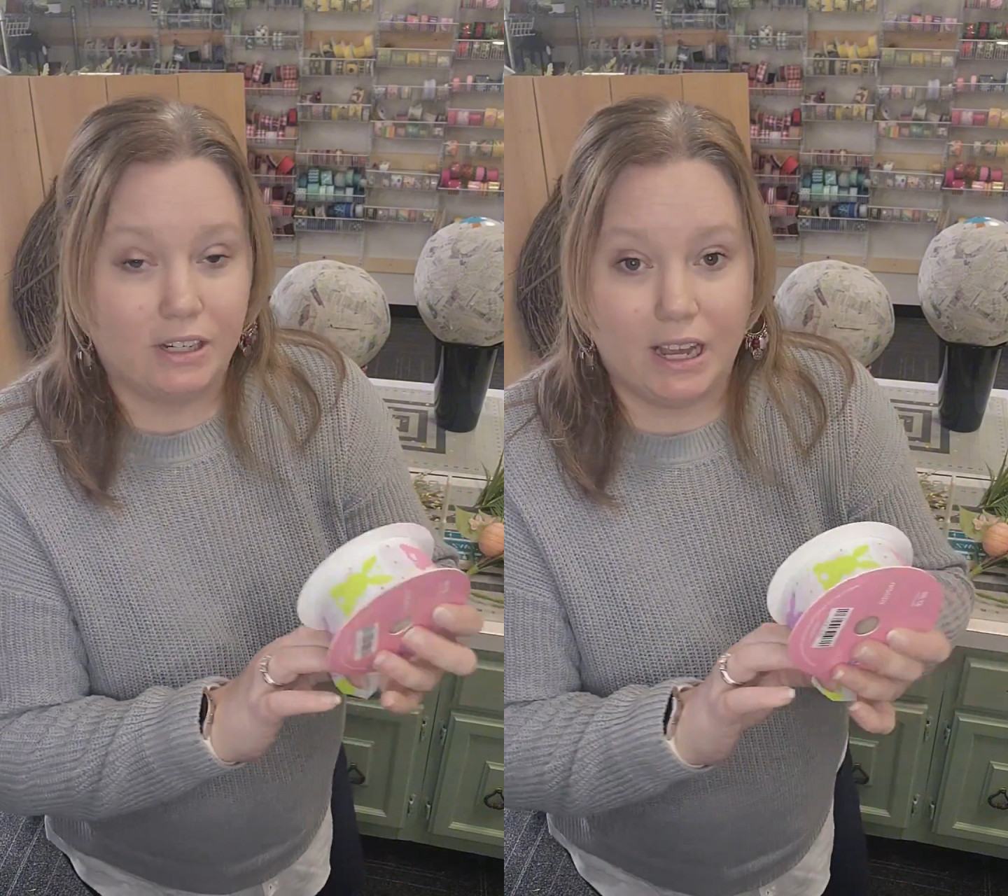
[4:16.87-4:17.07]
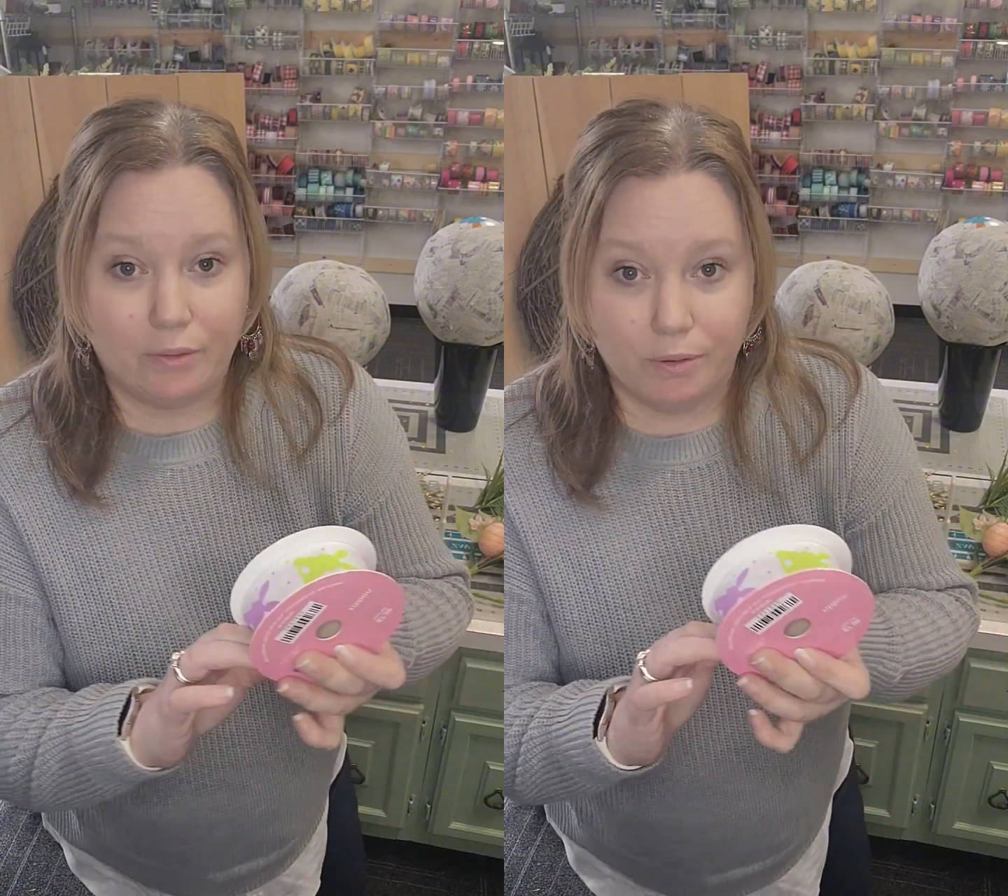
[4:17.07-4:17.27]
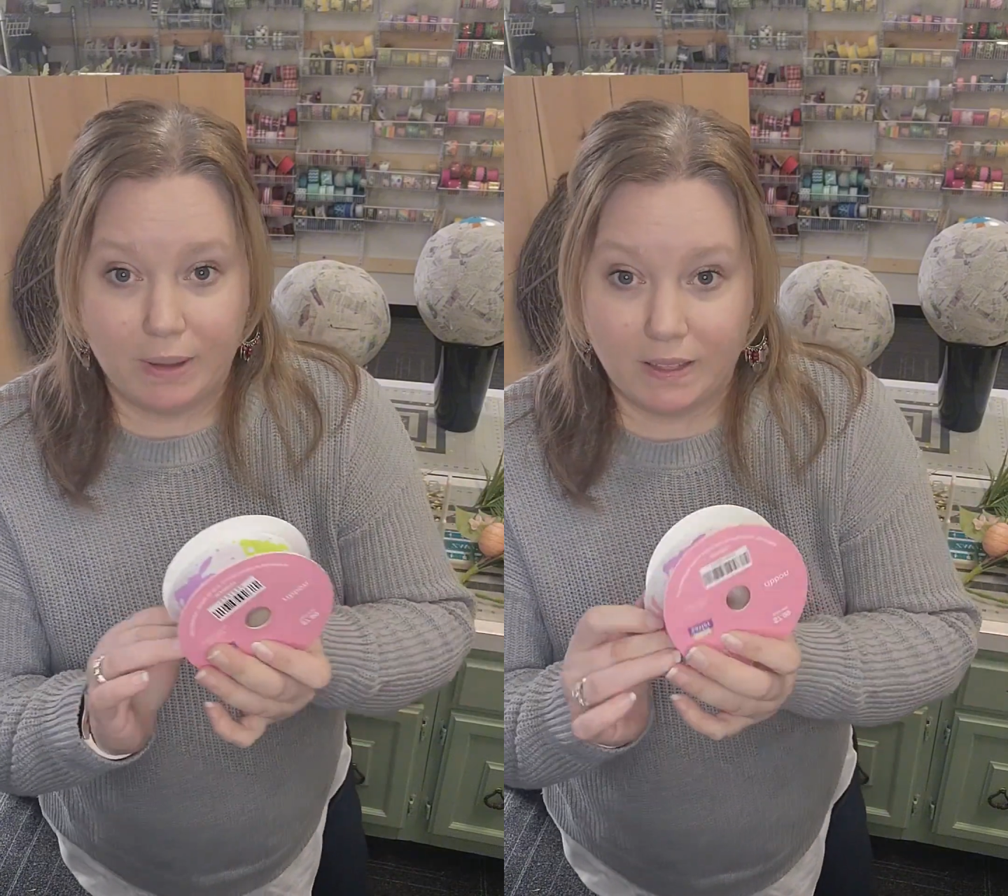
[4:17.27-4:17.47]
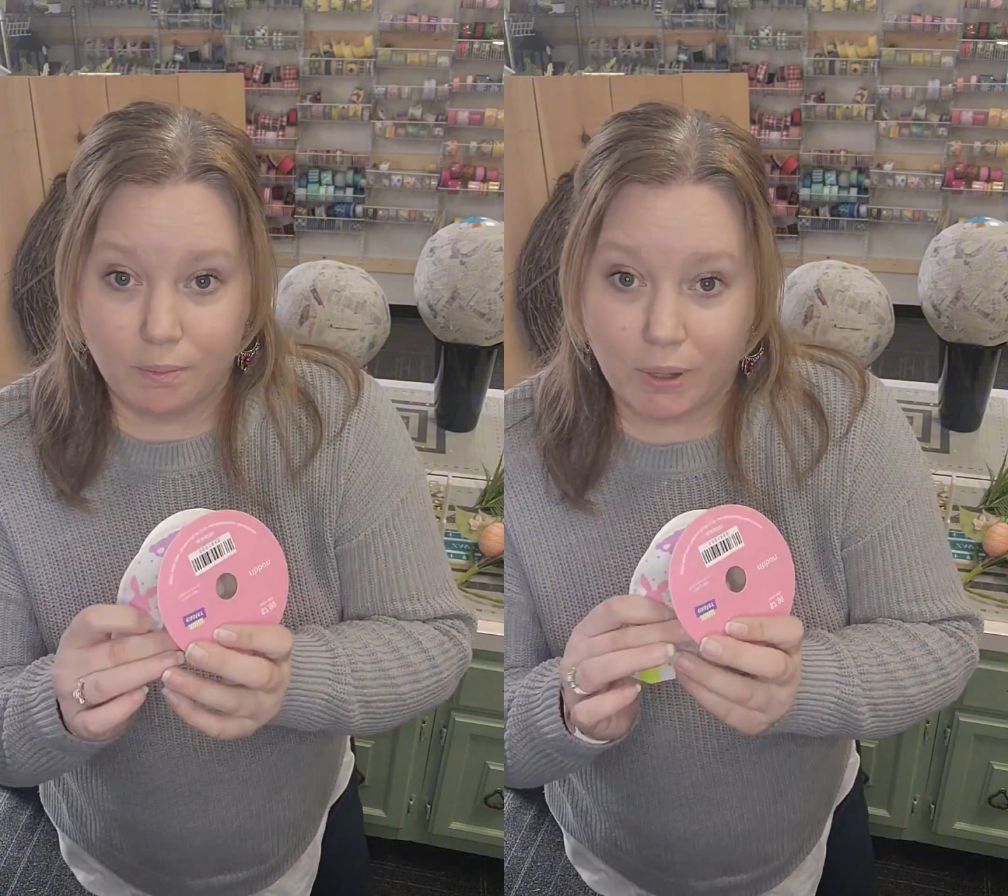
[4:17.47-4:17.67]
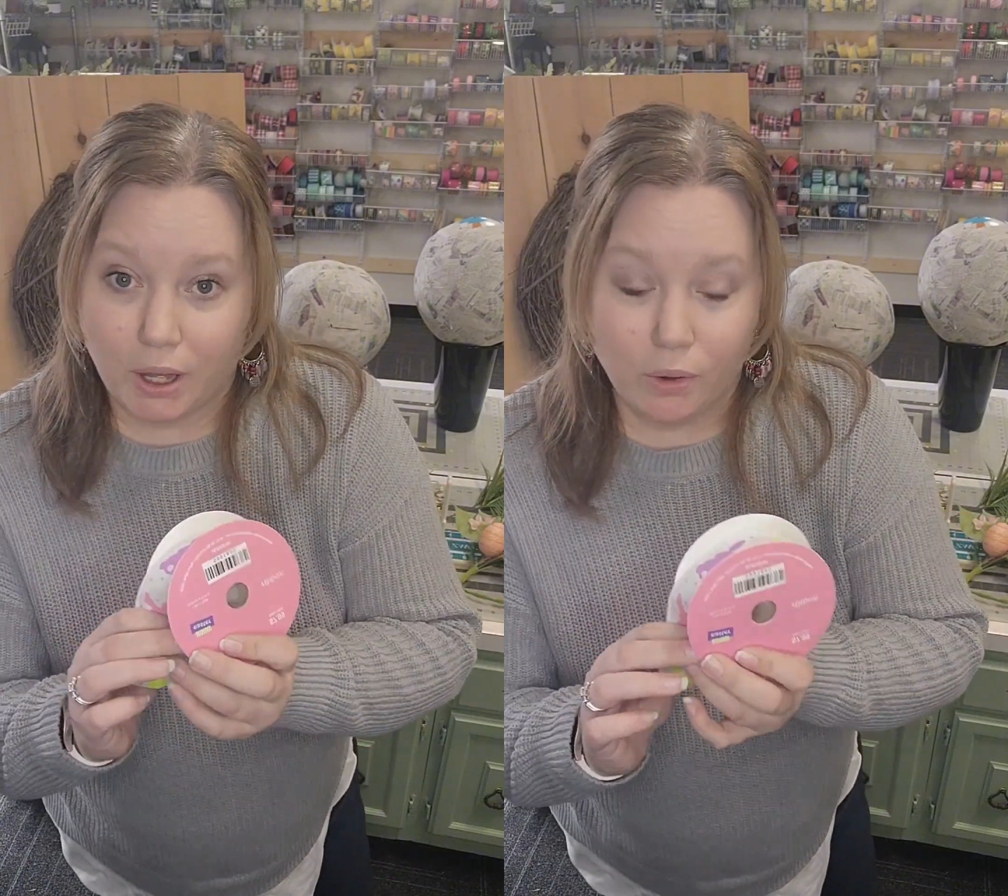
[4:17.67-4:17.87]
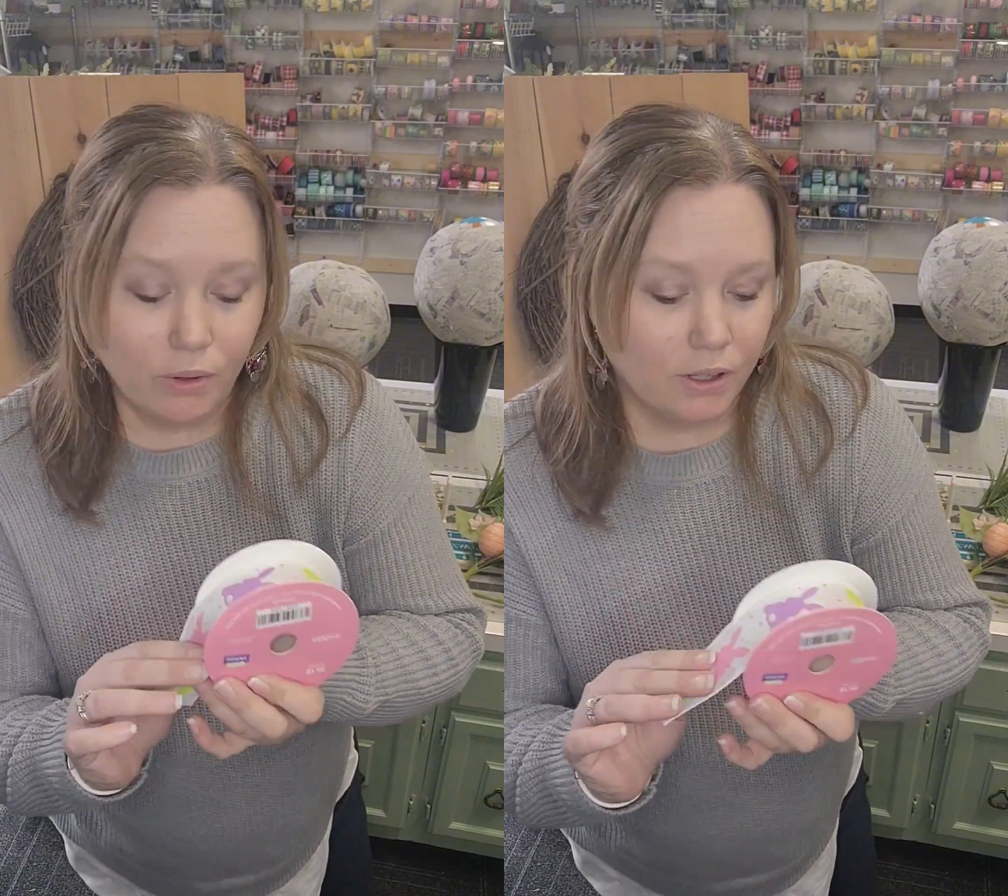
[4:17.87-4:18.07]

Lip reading: you how we make the bow